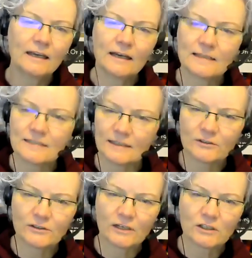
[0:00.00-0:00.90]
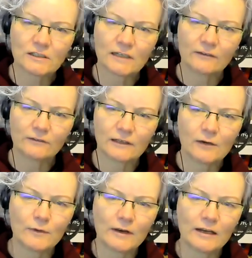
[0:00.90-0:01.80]
as the International Day for the
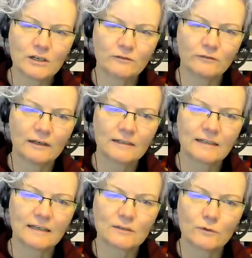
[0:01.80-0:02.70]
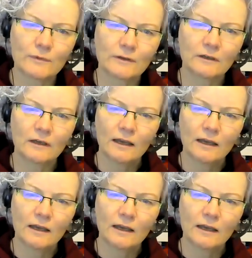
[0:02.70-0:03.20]
Elimination of Violence Against Women,